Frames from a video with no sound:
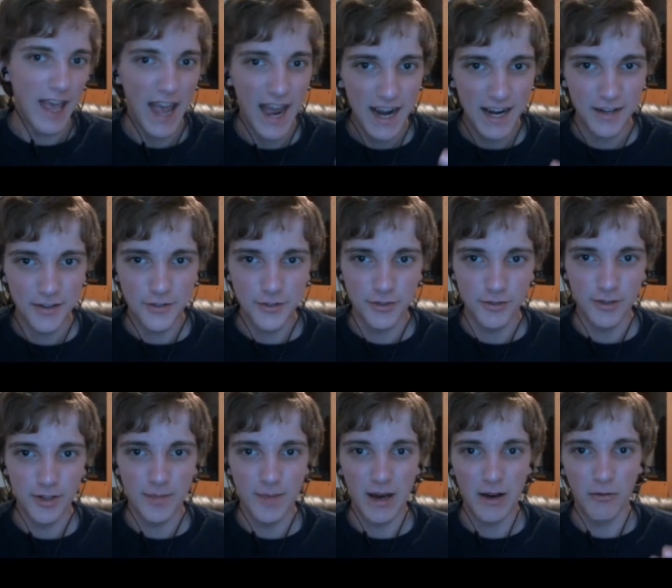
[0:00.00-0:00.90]

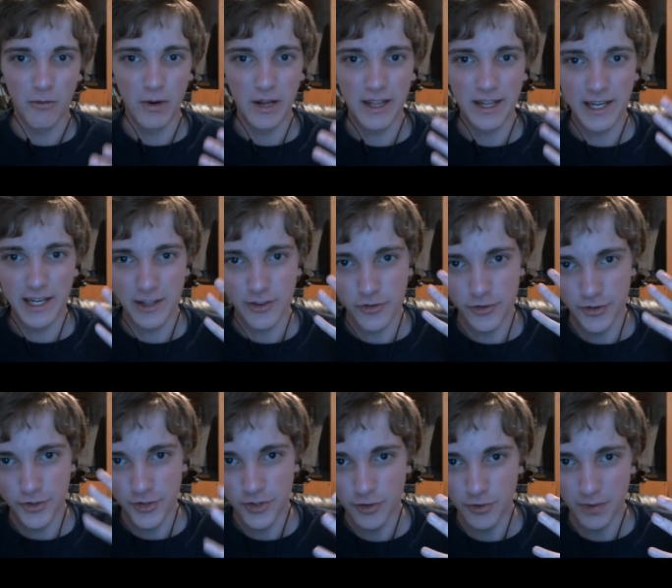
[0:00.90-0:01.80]
attitude about what it is
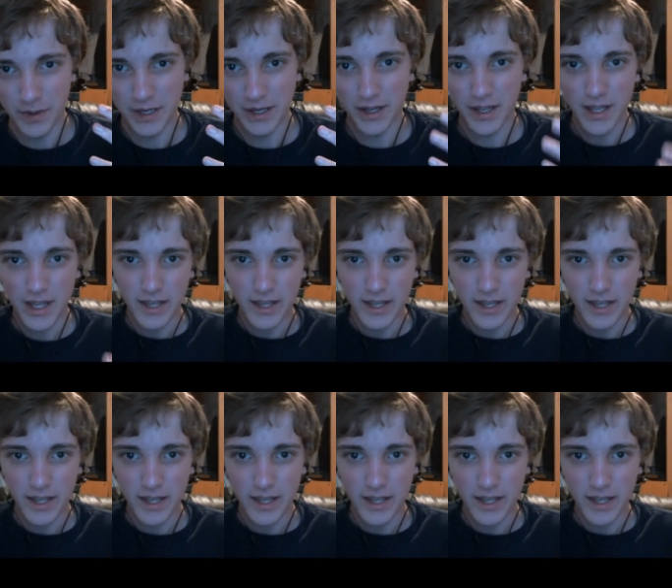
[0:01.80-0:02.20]
you're doing.